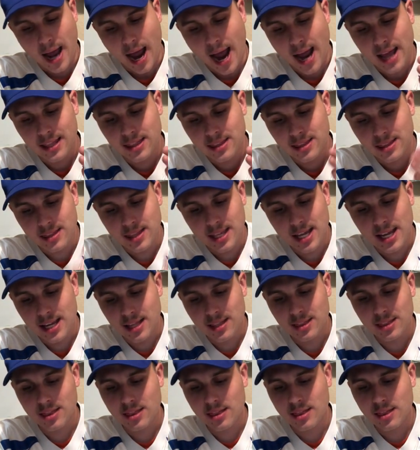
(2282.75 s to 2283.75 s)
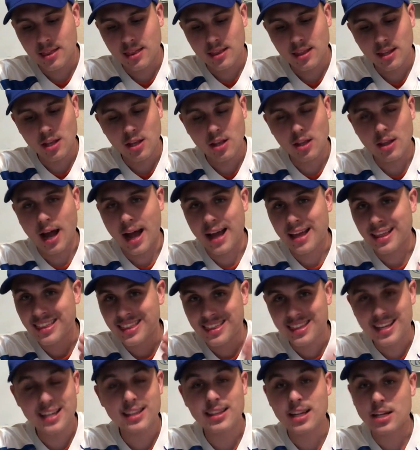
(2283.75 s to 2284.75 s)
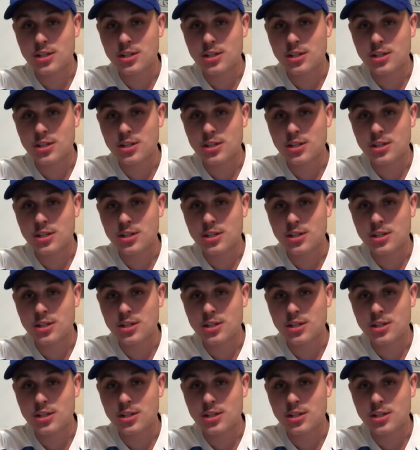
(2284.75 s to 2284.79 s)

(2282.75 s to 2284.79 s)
I think